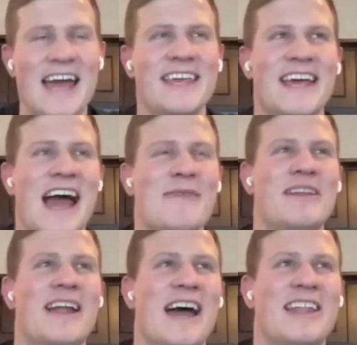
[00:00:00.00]
I
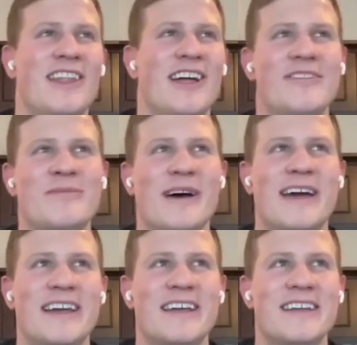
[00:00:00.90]
mean, I loved
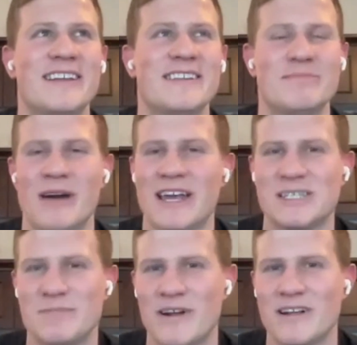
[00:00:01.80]
my
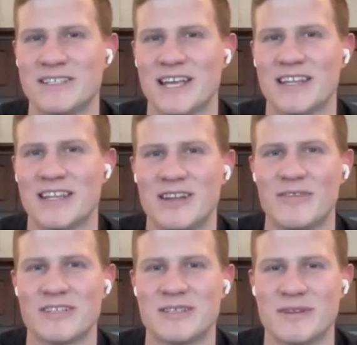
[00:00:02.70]
experience at the
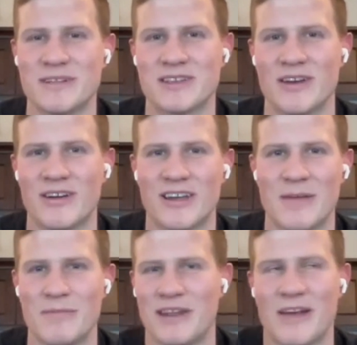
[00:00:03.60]
University of Minnesota.
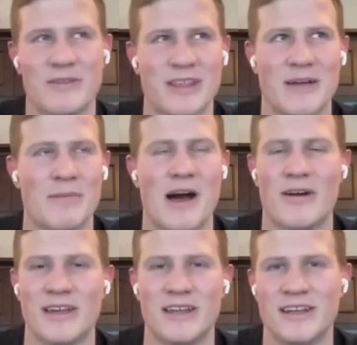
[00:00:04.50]
I mean, everything about
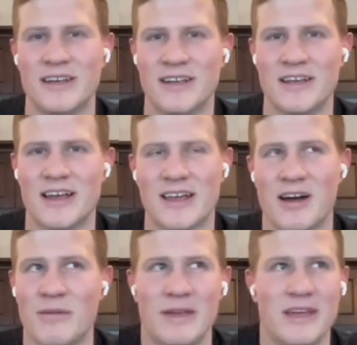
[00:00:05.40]
it.
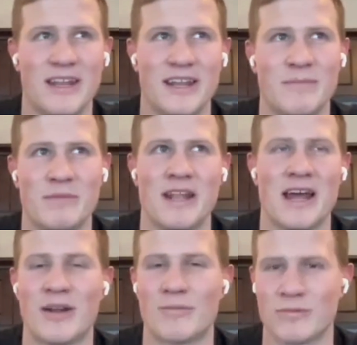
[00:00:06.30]
Come in and being
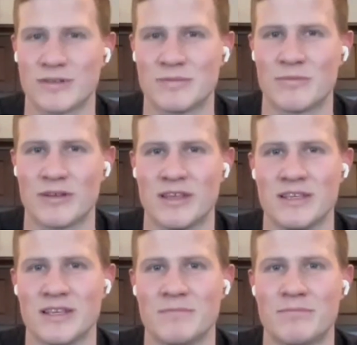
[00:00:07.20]
on some really
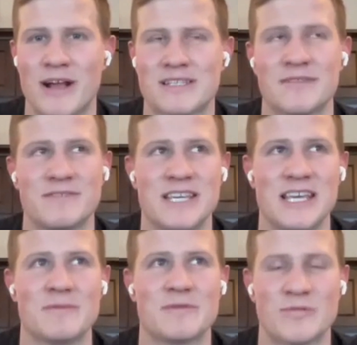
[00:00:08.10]
impressive
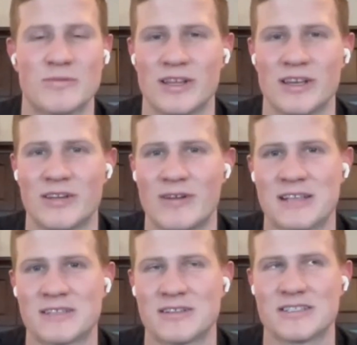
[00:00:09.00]
teams with really good
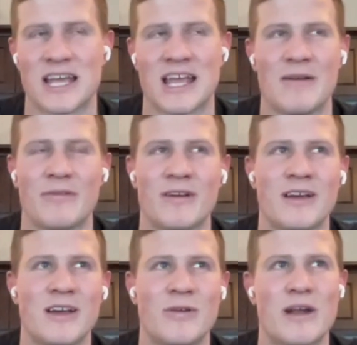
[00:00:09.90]
wrestlers. Like
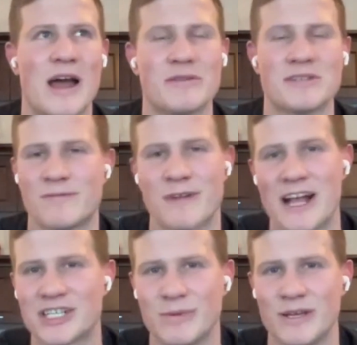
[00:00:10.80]
when I was a
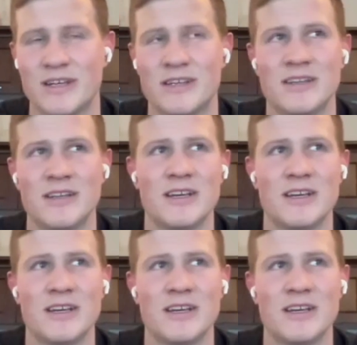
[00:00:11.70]
freshman,